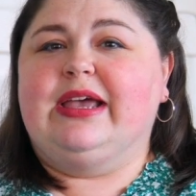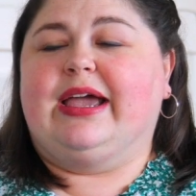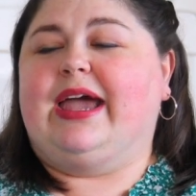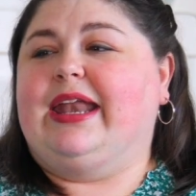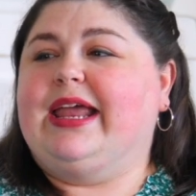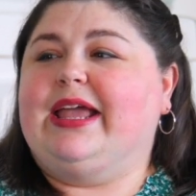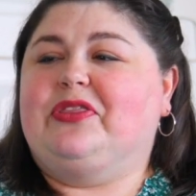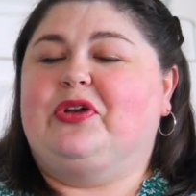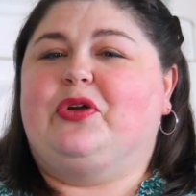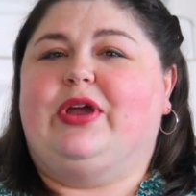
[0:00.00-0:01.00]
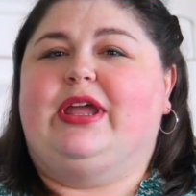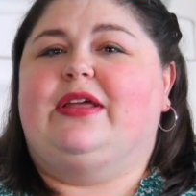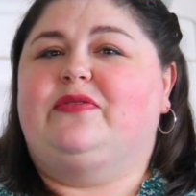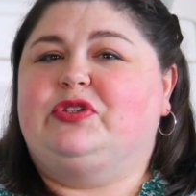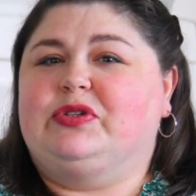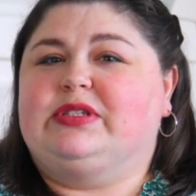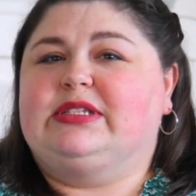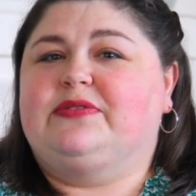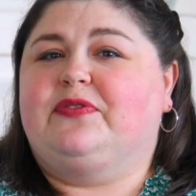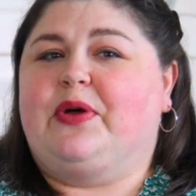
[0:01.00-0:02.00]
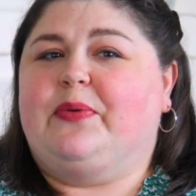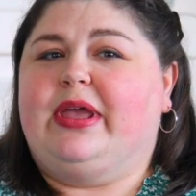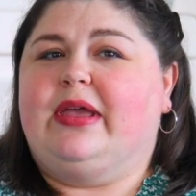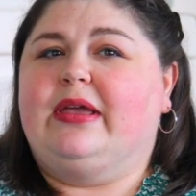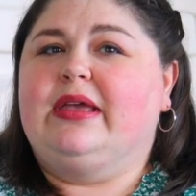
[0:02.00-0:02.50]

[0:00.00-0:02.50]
kind of get the creative juices flowing.